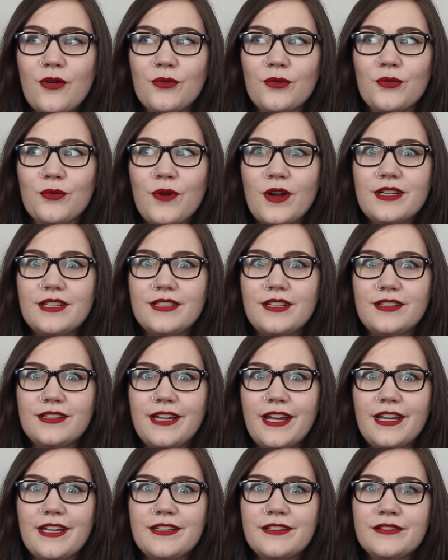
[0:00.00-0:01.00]
write it all
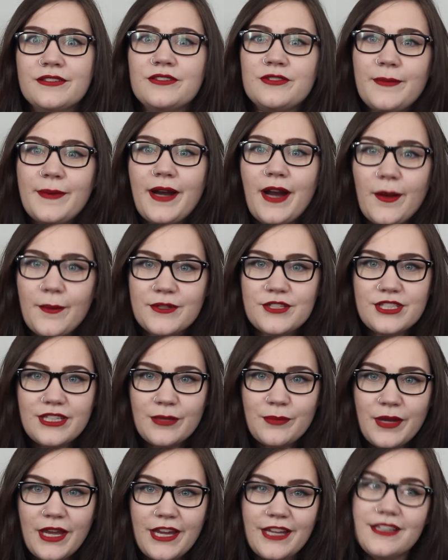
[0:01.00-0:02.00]
day, no matter how much I
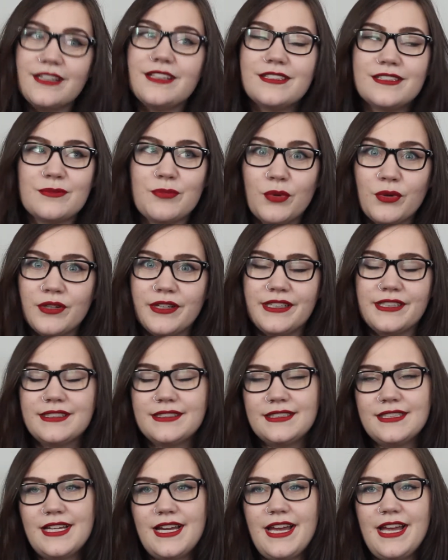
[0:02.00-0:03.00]
get paid. It's boring.
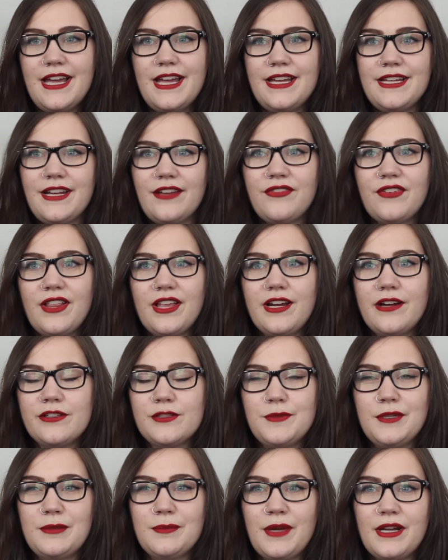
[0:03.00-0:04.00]
And I felt like I
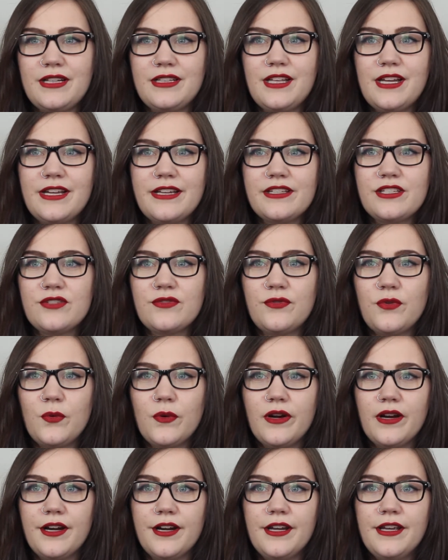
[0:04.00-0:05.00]
was being penalized
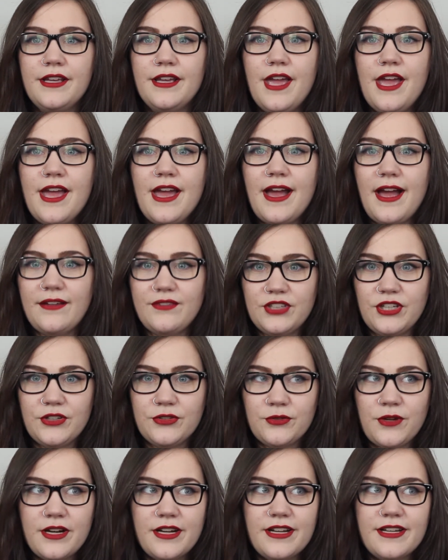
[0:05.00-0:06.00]
for having
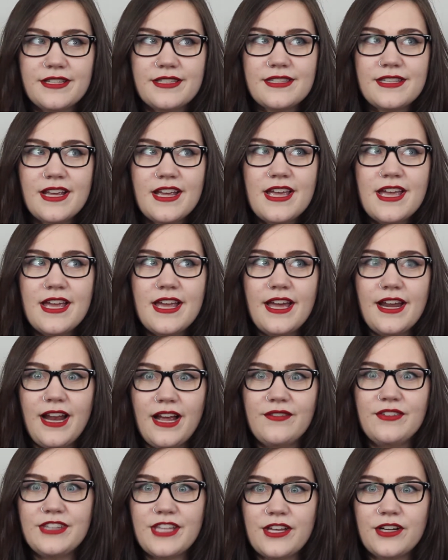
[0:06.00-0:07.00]
arthritis, and
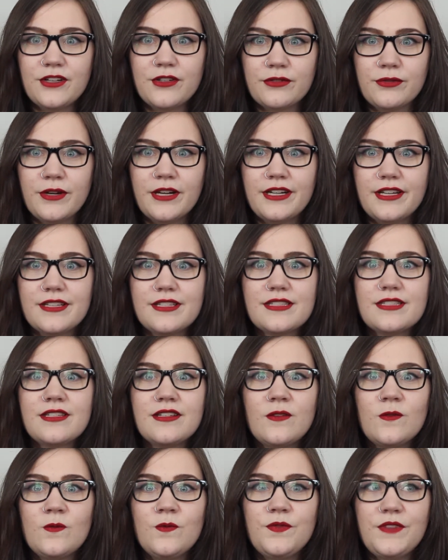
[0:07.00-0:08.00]
having that
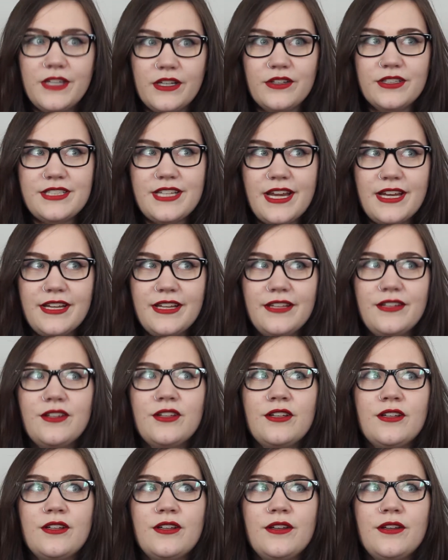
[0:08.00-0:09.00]
arthritis irritated
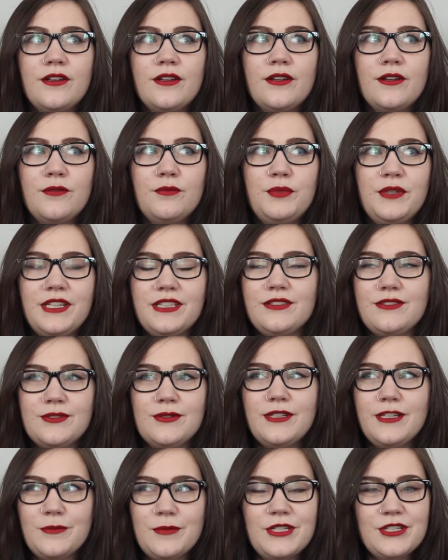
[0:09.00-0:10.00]
because
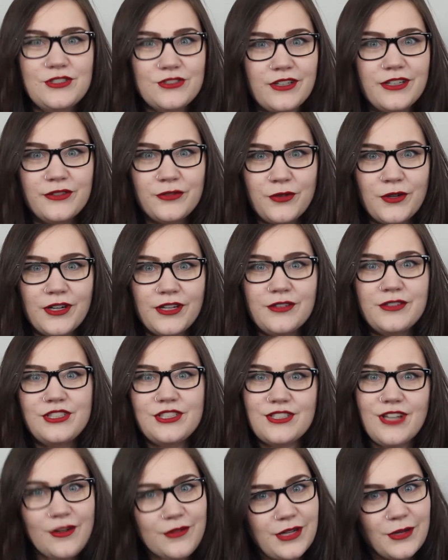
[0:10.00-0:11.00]
doing administrative work, which
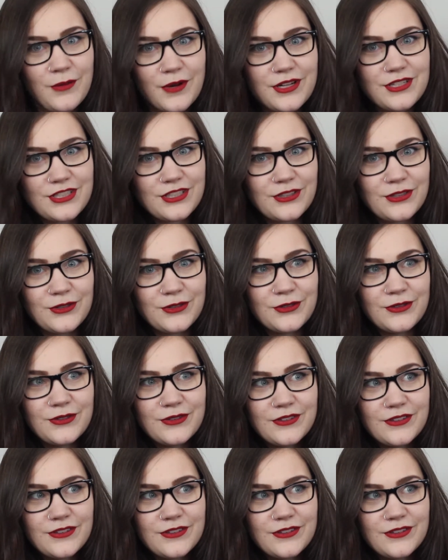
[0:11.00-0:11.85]
is not what I want to do,